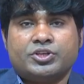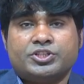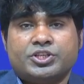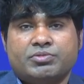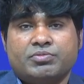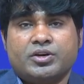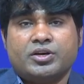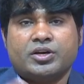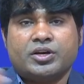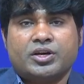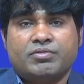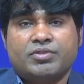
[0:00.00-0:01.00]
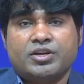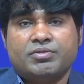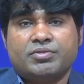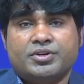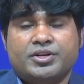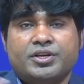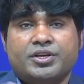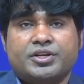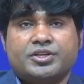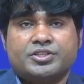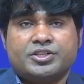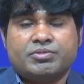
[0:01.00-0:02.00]
sigma availability
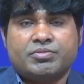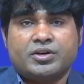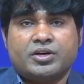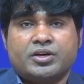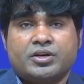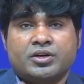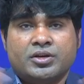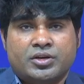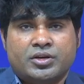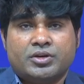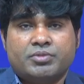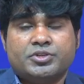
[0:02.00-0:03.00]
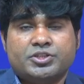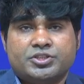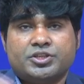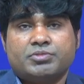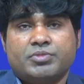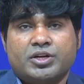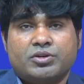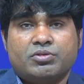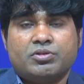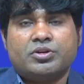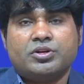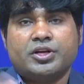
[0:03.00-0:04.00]
and sigma sigma
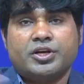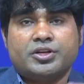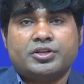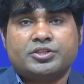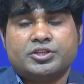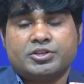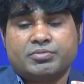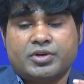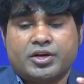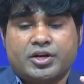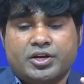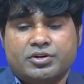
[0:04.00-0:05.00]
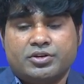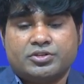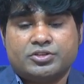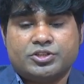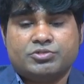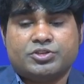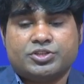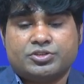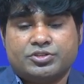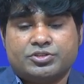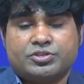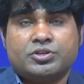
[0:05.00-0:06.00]
known and sigma unknown
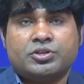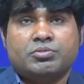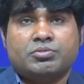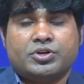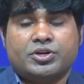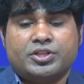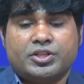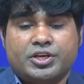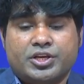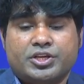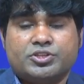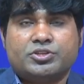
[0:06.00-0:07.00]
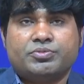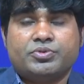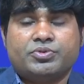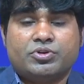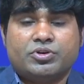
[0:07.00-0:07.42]
situations. But in the case of